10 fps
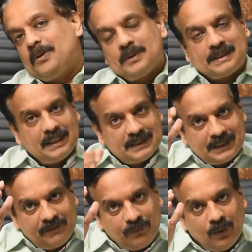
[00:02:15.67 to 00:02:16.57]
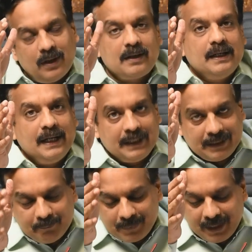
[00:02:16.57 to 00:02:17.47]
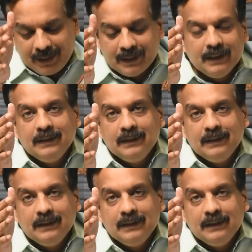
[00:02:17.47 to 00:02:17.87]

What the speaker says: questions, if you are attempting,